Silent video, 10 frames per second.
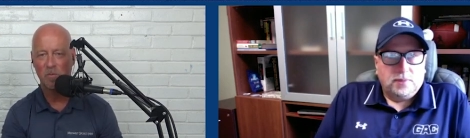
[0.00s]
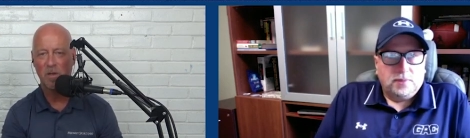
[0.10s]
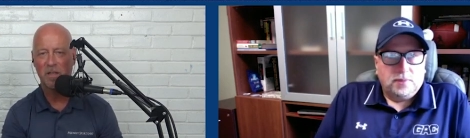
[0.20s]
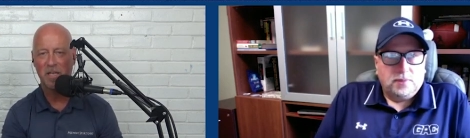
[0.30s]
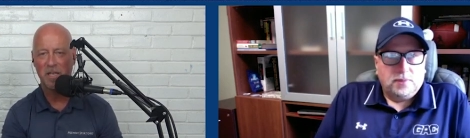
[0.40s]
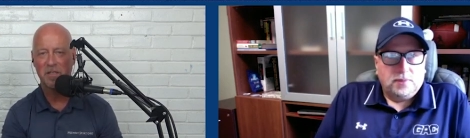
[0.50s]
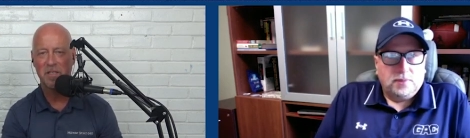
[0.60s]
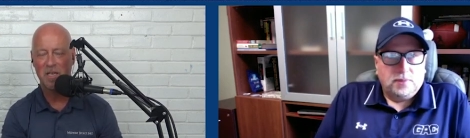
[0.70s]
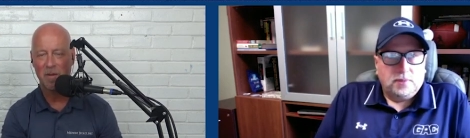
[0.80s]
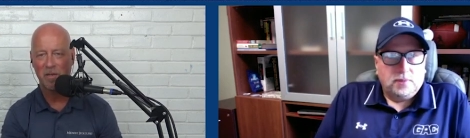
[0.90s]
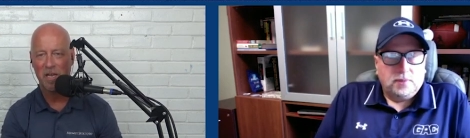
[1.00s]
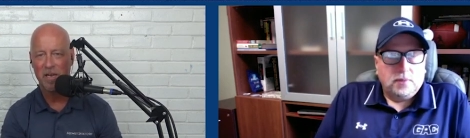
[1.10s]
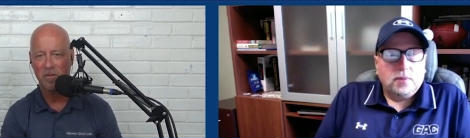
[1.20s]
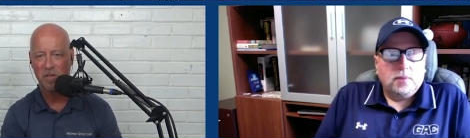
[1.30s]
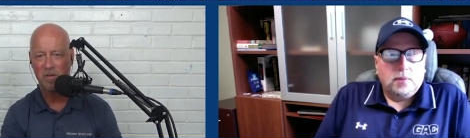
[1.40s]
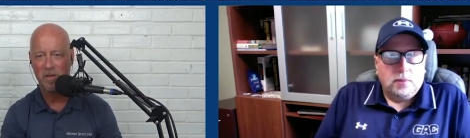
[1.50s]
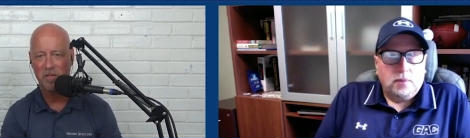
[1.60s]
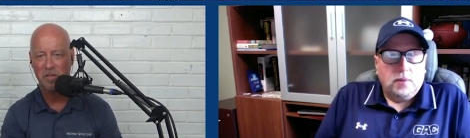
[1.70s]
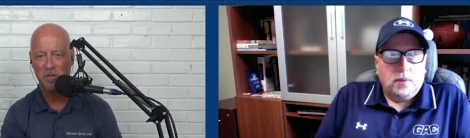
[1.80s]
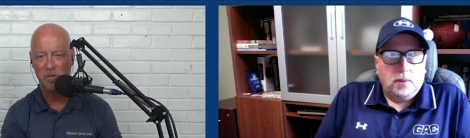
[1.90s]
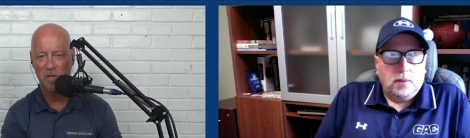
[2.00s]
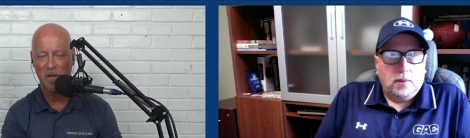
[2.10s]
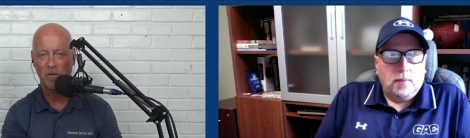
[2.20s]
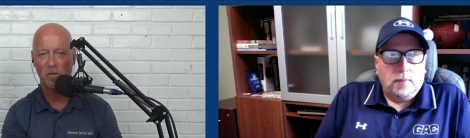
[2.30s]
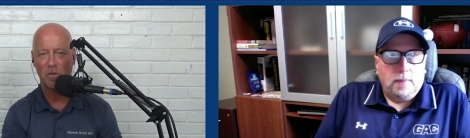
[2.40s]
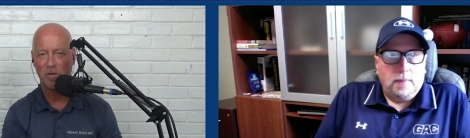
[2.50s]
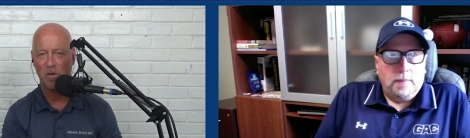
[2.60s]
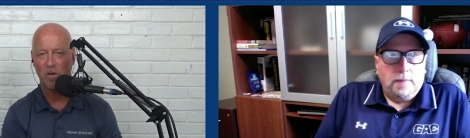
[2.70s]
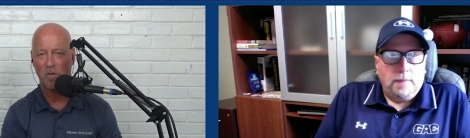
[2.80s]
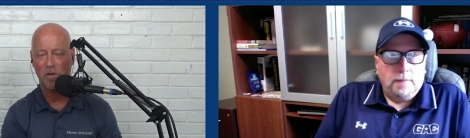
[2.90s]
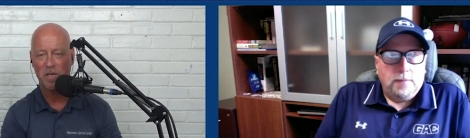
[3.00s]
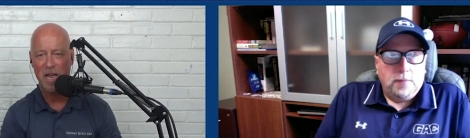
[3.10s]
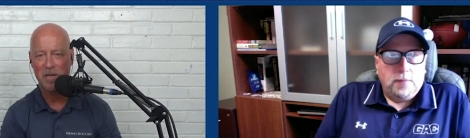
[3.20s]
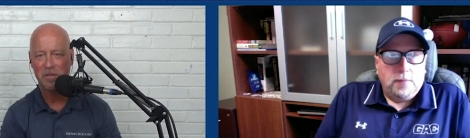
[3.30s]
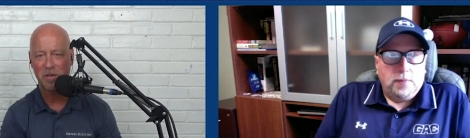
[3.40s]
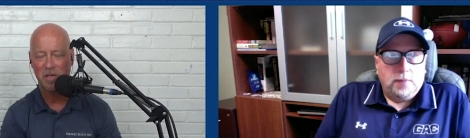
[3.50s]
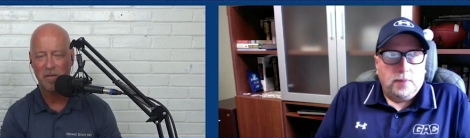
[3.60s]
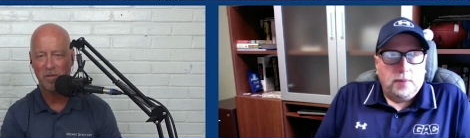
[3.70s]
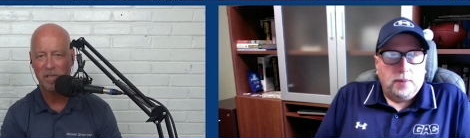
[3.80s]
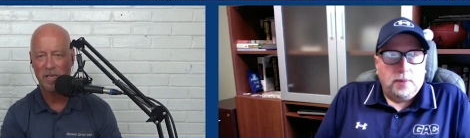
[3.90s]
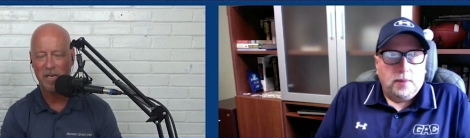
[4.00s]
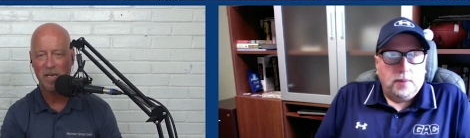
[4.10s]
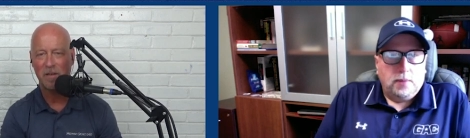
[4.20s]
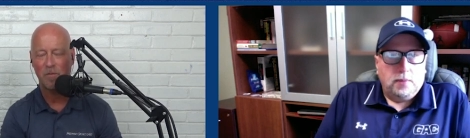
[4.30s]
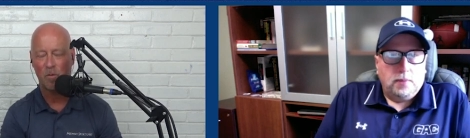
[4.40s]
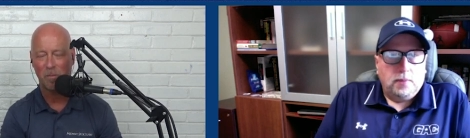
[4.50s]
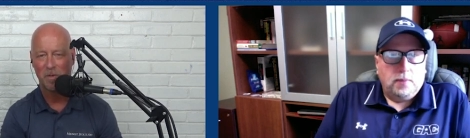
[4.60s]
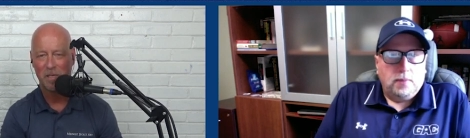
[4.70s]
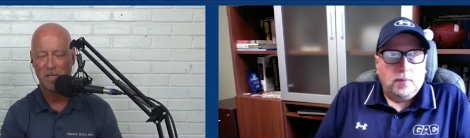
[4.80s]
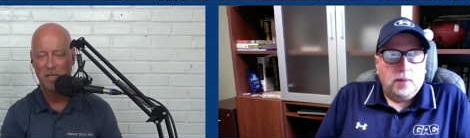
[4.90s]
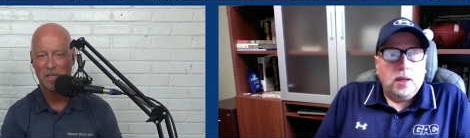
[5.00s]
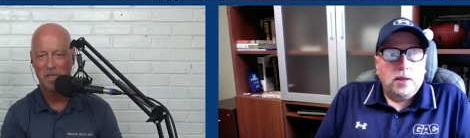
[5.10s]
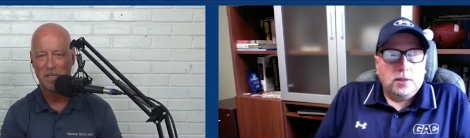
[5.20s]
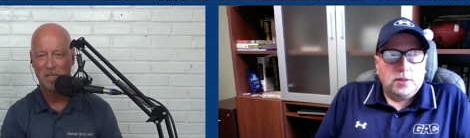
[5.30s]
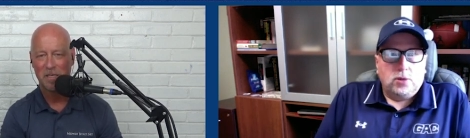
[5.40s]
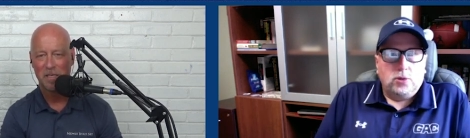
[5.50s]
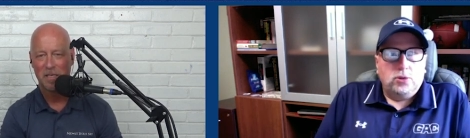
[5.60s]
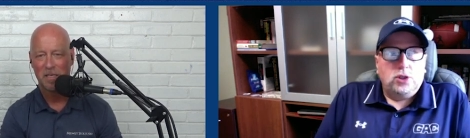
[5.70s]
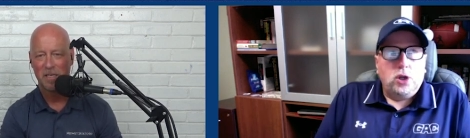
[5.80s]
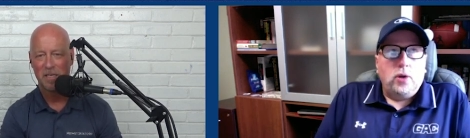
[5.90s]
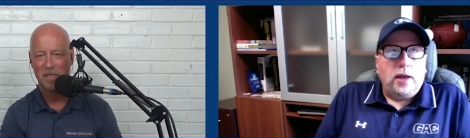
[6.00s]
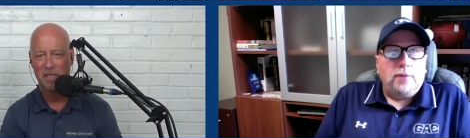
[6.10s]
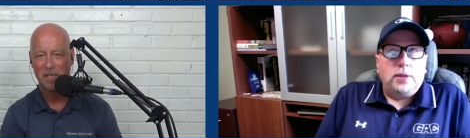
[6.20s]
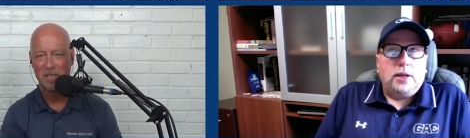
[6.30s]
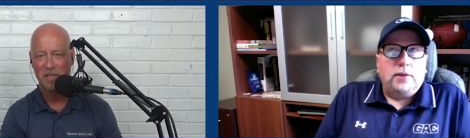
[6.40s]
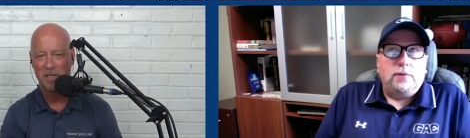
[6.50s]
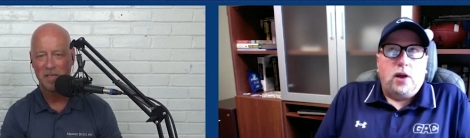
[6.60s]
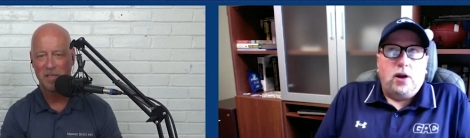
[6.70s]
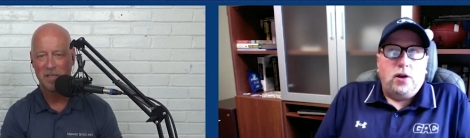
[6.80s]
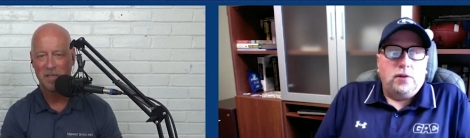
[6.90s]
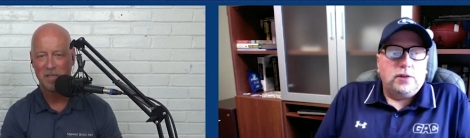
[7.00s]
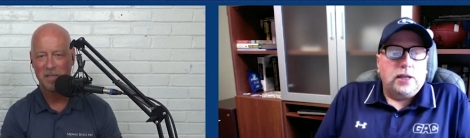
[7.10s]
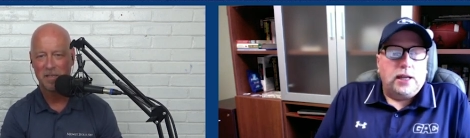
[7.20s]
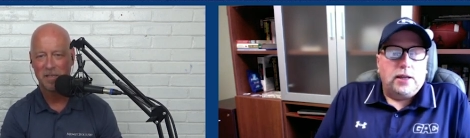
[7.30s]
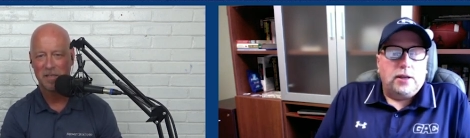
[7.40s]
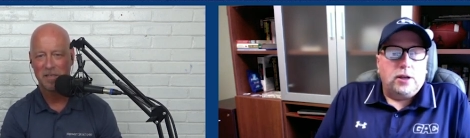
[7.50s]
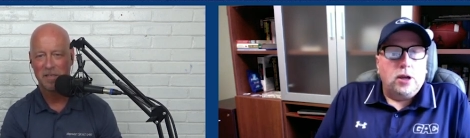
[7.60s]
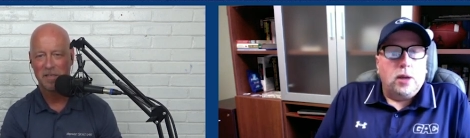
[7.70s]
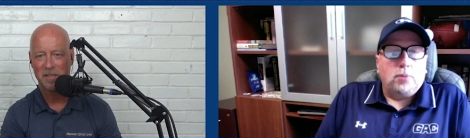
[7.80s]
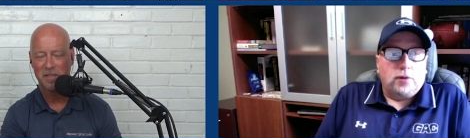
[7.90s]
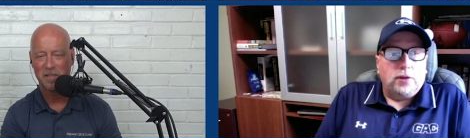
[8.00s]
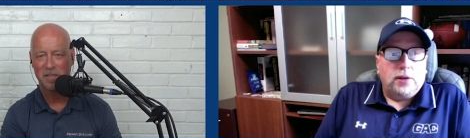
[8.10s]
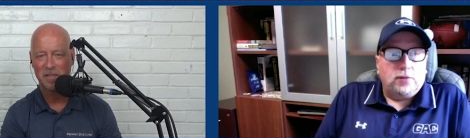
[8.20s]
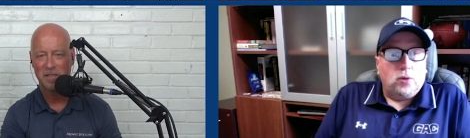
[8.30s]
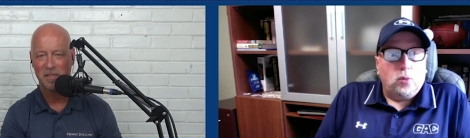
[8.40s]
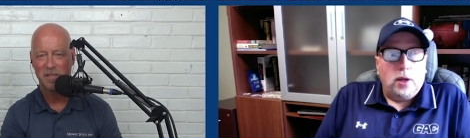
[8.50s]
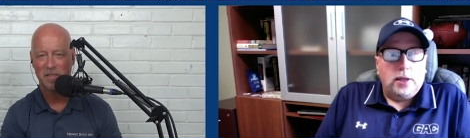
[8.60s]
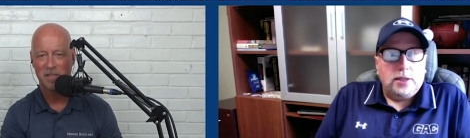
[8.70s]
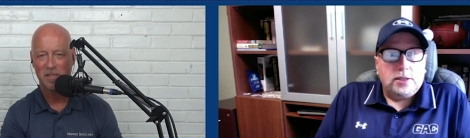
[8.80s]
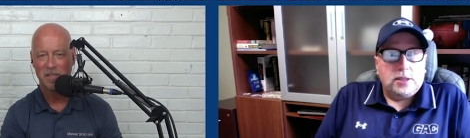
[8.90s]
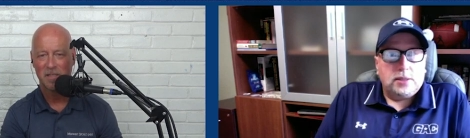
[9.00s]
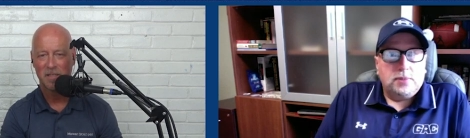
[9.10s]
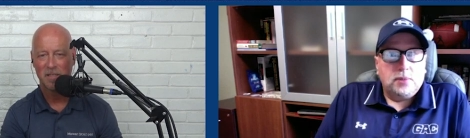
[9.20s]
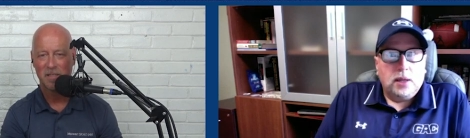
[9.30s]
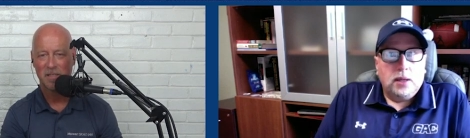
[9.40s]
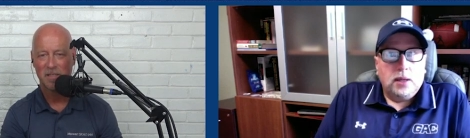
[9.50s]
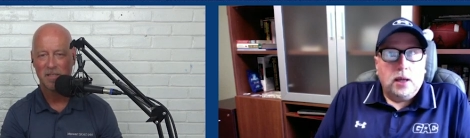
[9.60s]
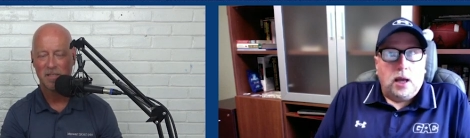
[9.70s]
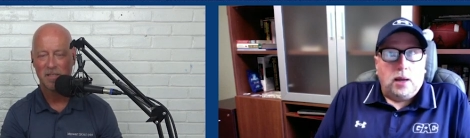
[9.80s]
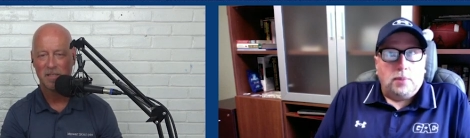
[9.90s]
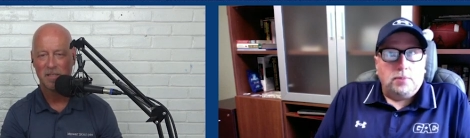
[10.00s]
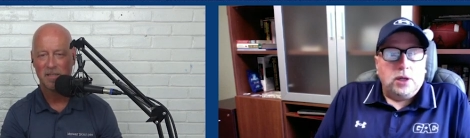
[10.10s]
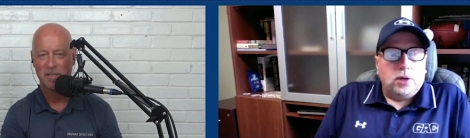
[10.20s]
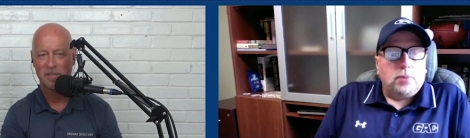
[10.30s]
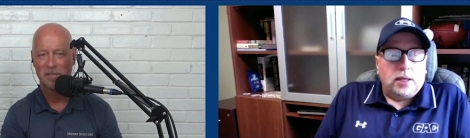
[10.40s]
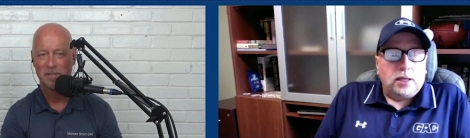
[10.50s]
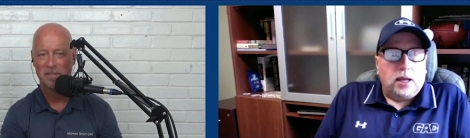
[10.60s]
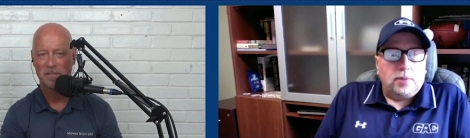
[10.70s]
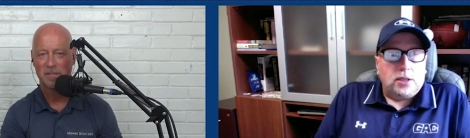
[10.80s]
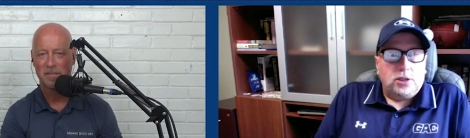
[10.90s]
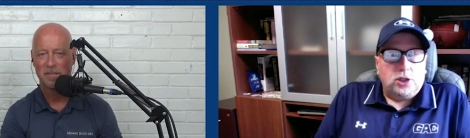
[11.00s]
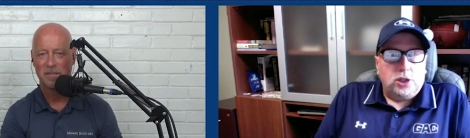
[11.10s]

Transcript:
Speaker 1: with the NCAA on the Division two level or on, on the national level in, in any form?
Speaker 2: So, Joey, I've been involved in a number of different ways um, during my time at the